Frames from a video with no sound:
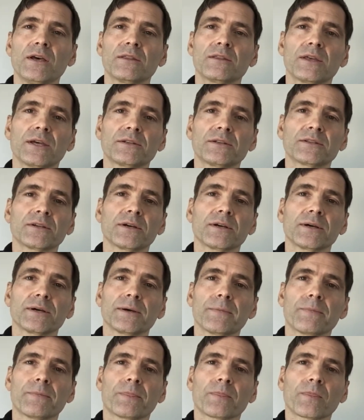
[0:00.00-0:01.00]

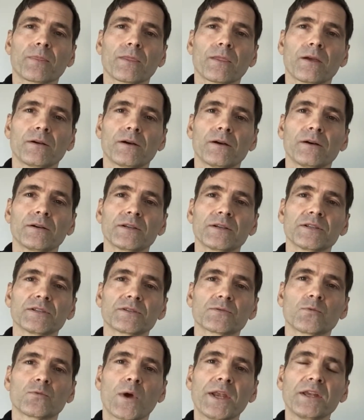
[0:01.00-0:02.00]
that
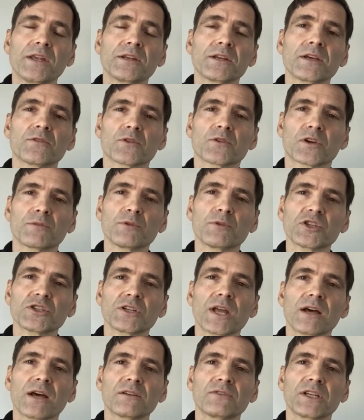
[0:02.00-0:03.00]
is waiting to get their
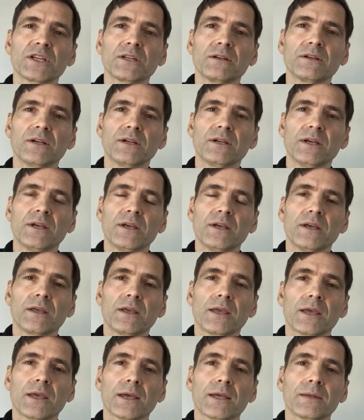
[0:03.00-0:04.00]
commission out of it.
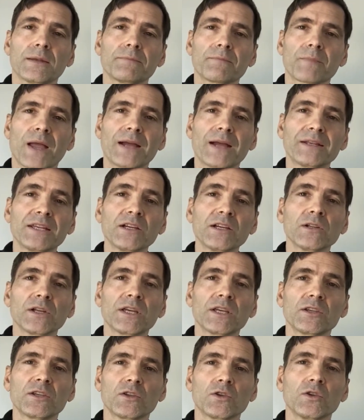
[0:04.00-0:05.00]
And
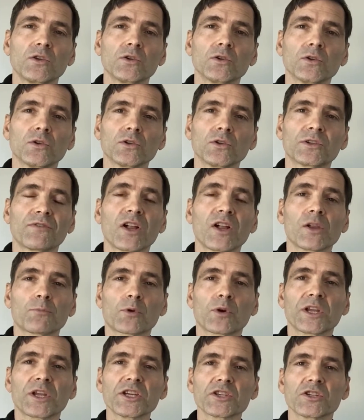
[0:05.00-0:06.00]
ideally, you'll
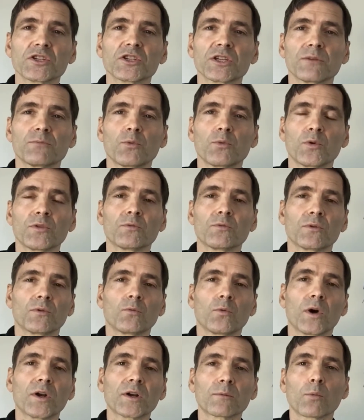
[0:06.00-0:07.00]
develop a relationship with
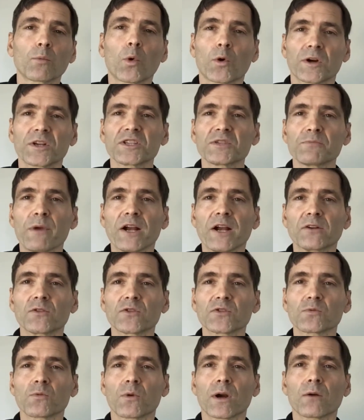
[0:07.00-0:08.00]
one or more
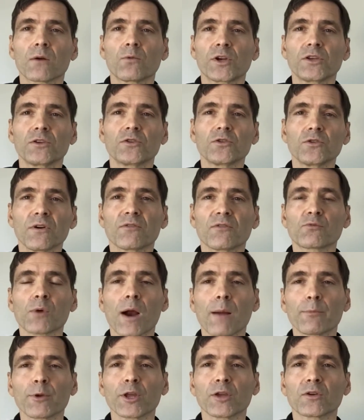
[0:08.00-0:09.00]
inspectors where when you do have a
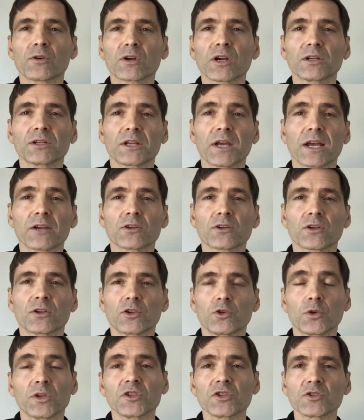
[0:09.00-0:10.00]
property under contract,
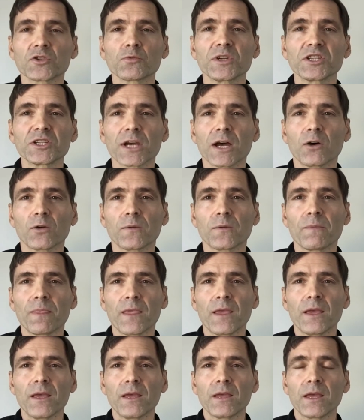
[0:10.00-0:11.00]
you can just reach out
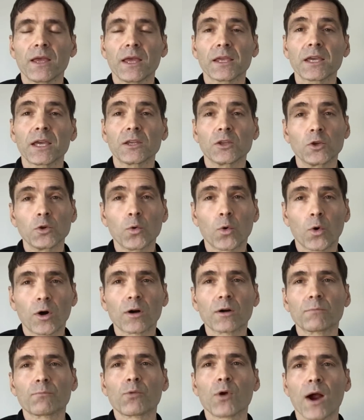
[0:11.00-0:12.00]
and get
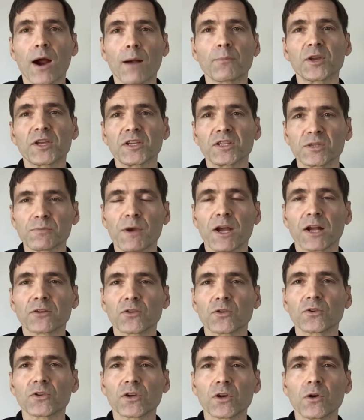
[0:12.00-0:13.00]
your property
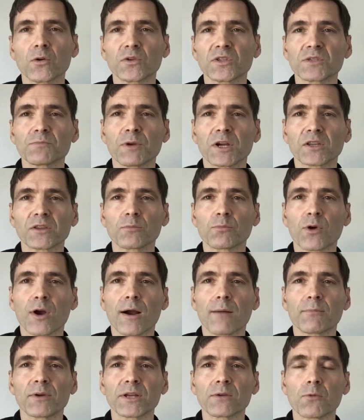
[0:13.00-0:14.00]
inspector to go inspect the
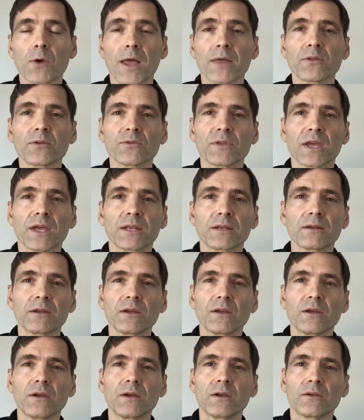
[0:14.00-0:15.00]
property rather than
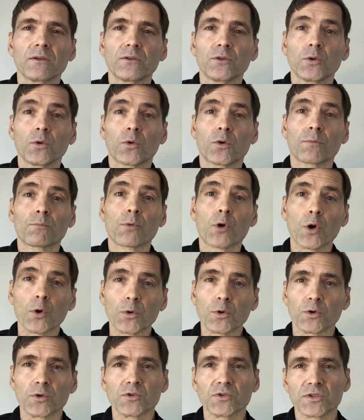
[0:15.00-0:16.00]
your
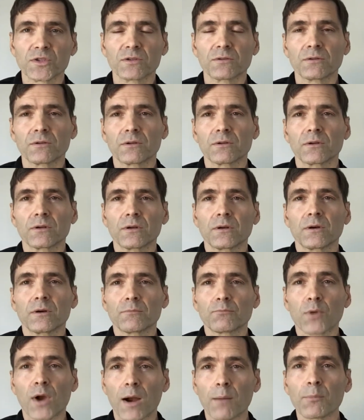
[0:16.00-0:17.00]
broker's
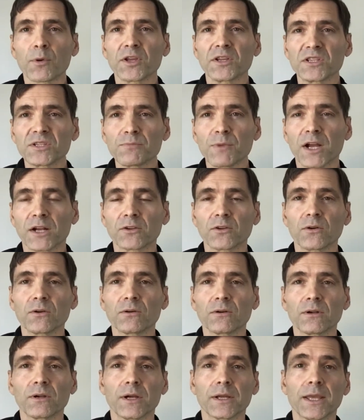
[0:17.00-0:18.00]
property inspector.
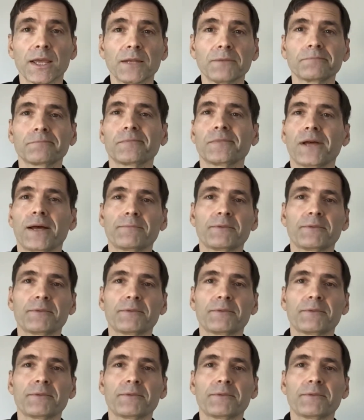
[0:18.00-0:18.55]
Again,